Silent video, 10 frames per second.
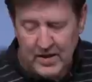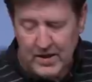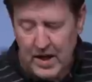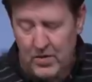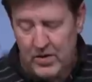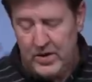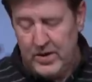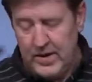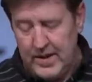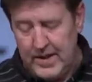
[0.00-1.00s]
Now,
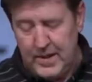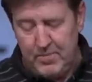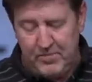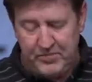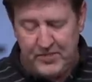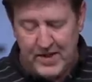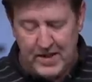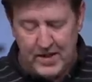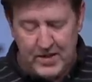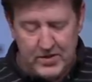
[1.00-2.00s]
um,